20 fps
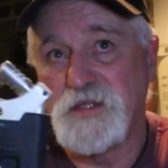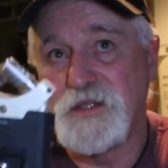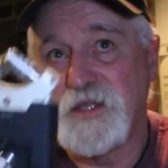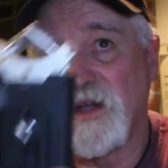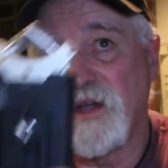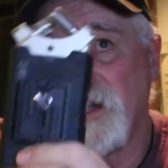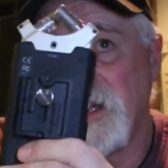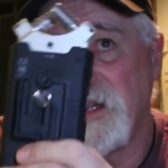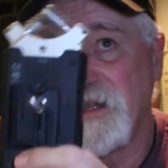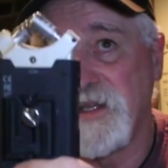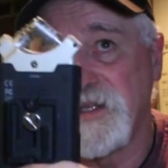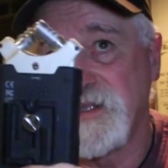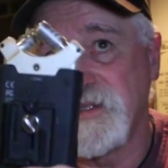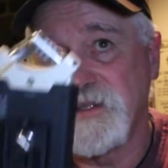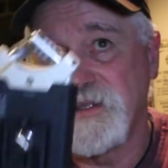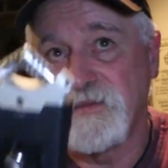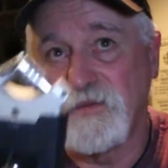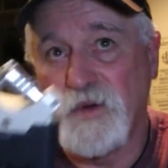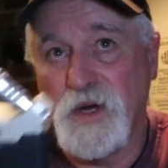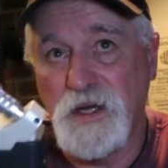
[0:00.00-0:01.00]
selling
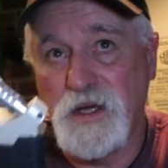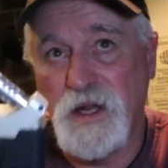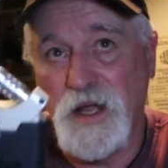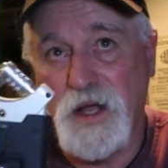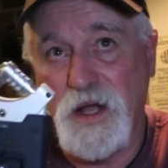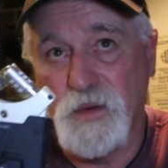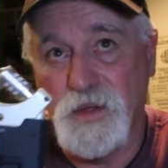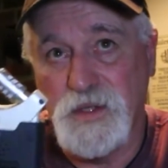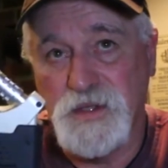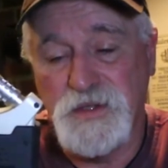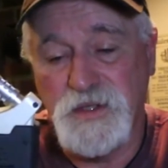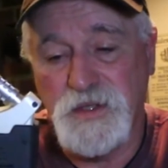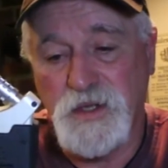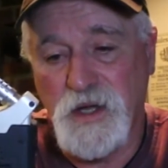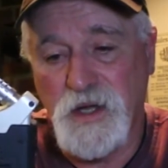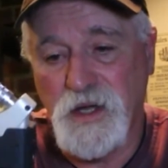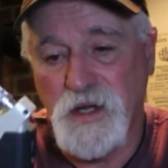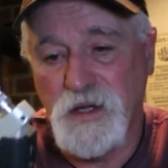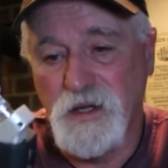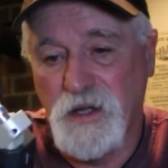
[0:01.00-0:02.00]
this right now as
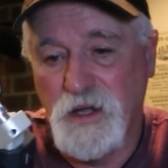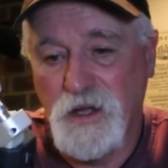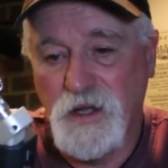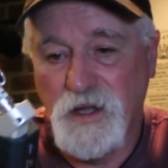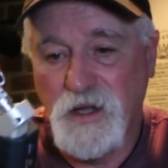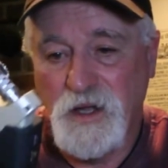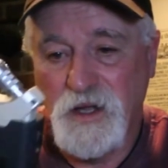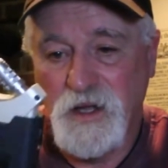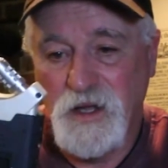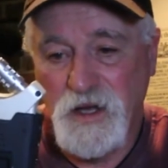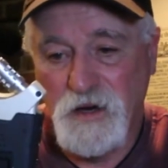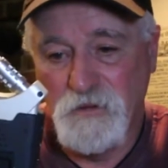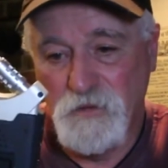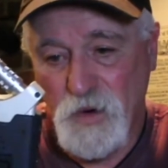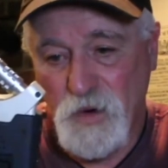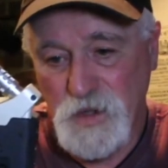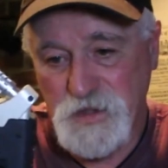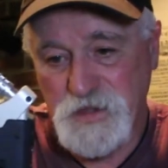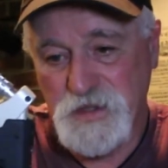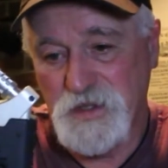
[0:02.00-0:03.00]
a
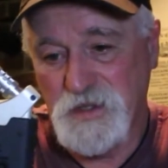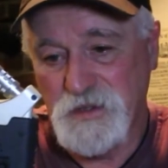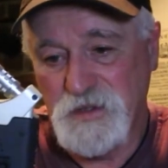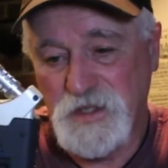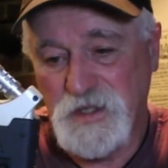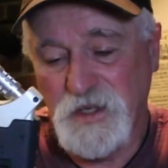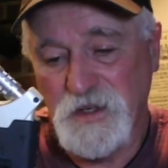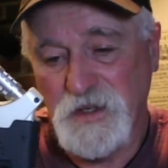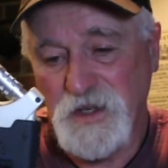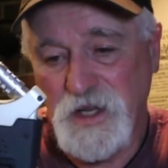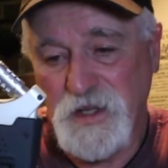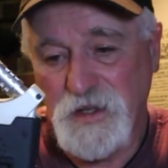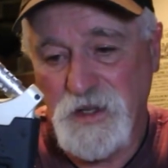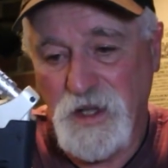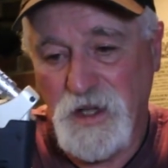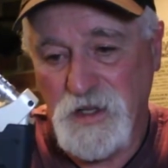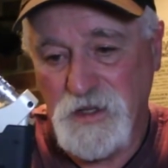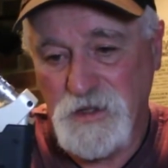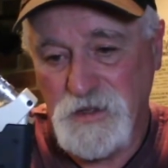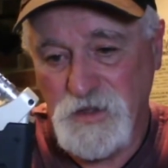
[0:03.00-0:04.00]
versatility
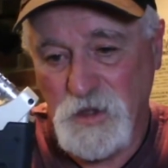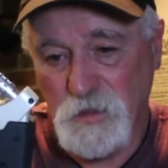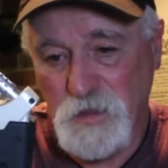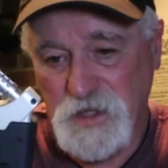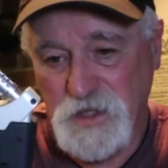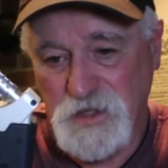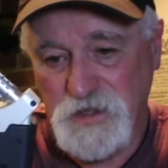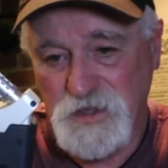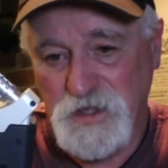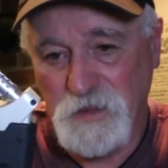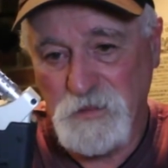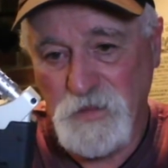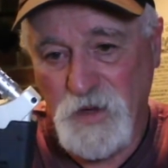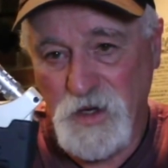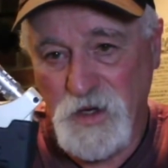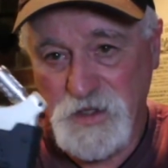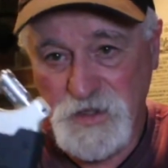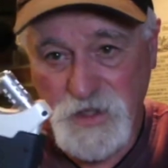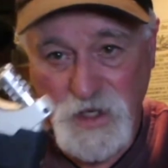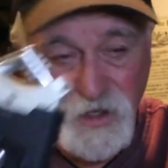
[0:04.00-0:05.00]
thing so much as I'm
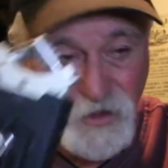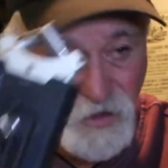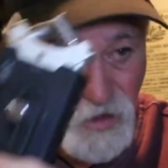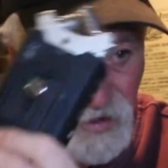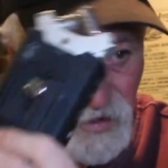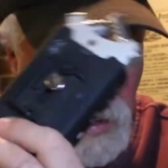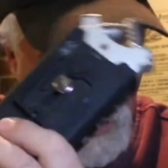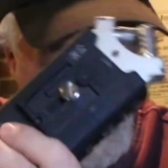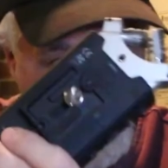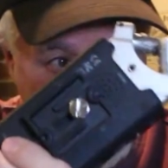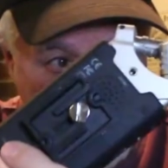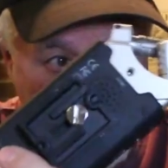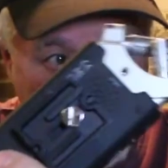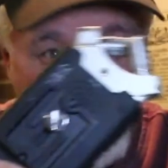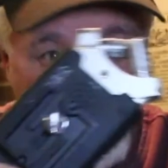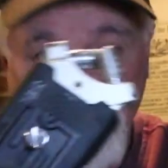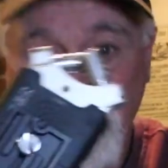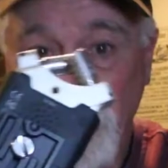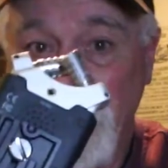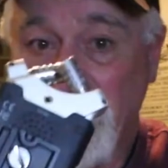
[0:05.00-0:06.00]
going to say, look, this is
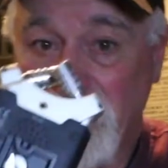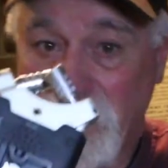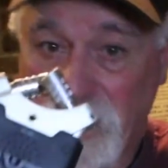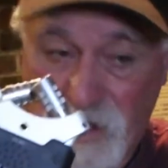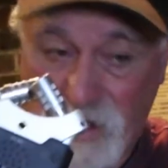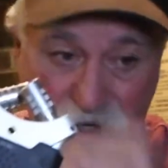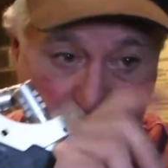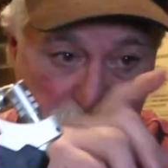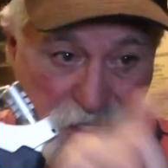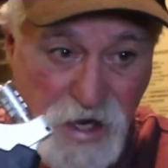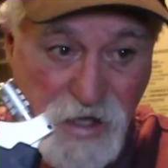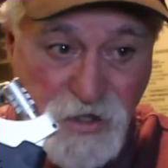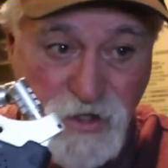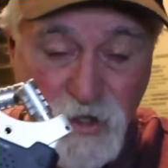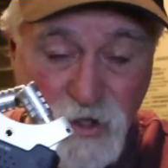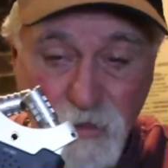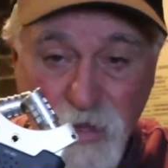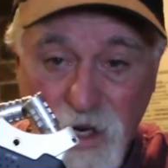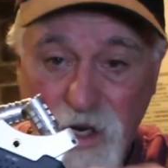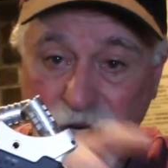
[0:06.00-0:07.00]
a
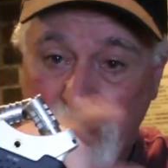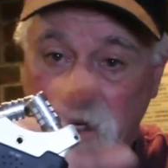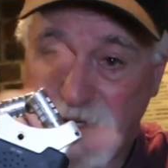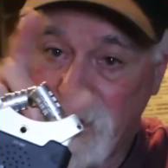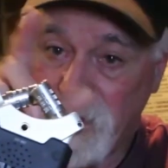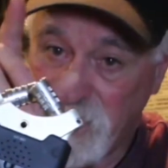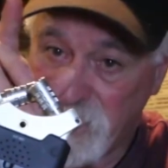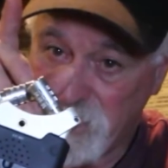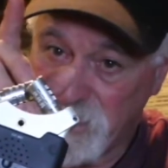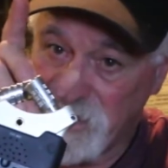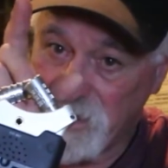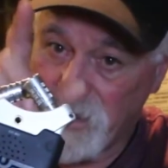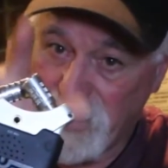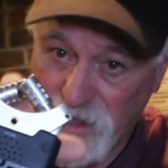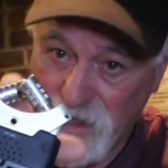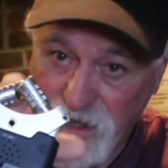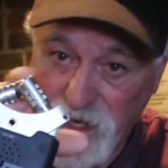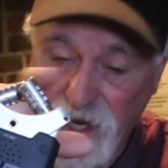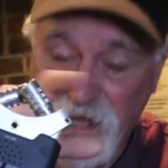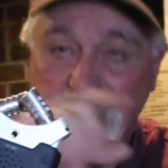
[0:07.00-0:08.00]
condenser mic and this is a
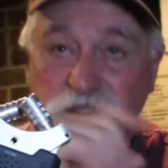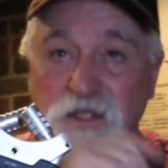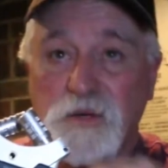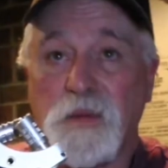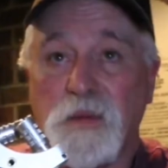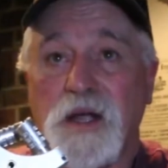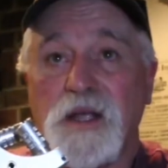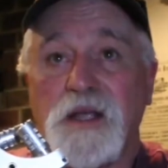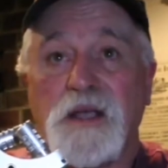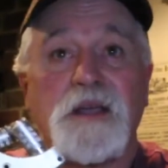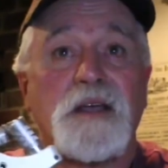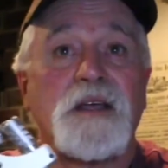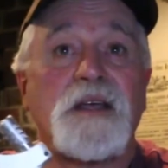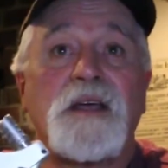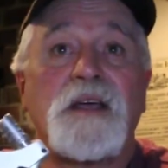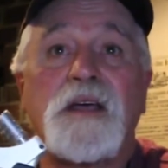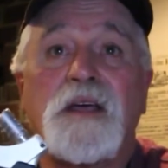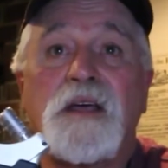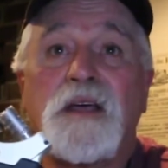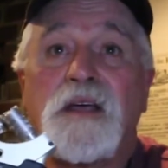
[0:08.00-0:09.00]
condenser mic.
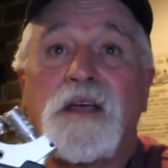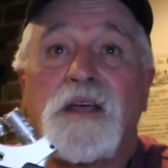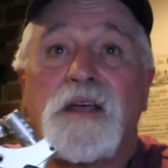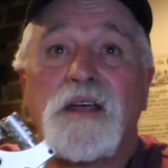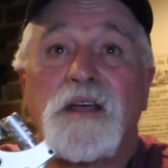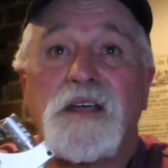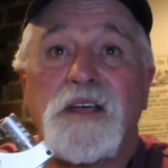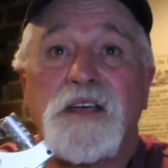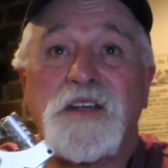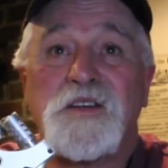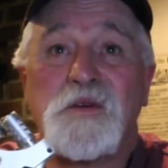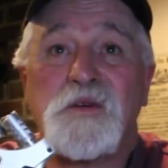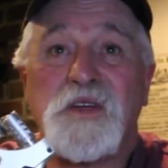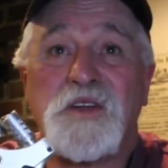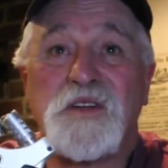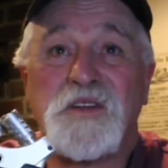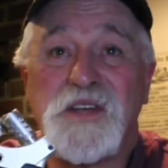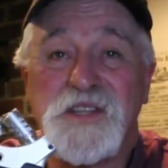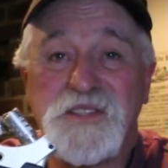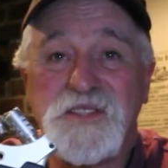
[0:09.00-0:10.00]
And you
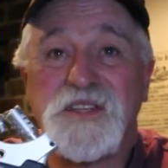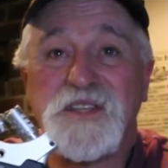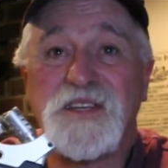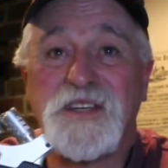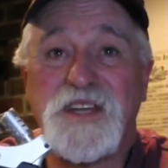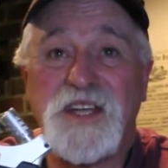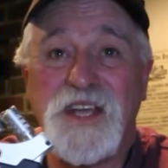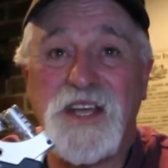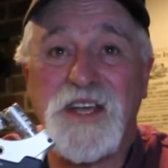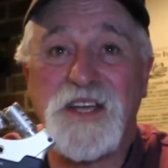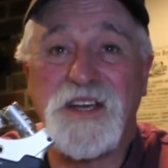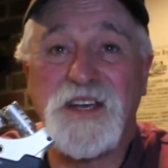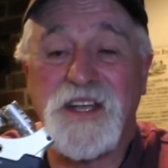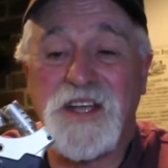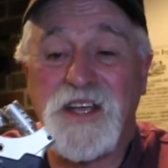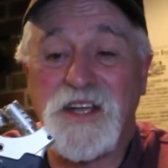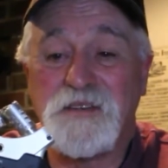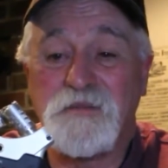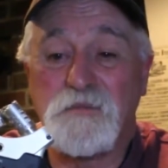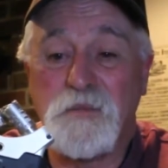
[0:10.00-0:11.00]
can listen in
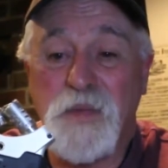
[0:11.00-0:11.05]
and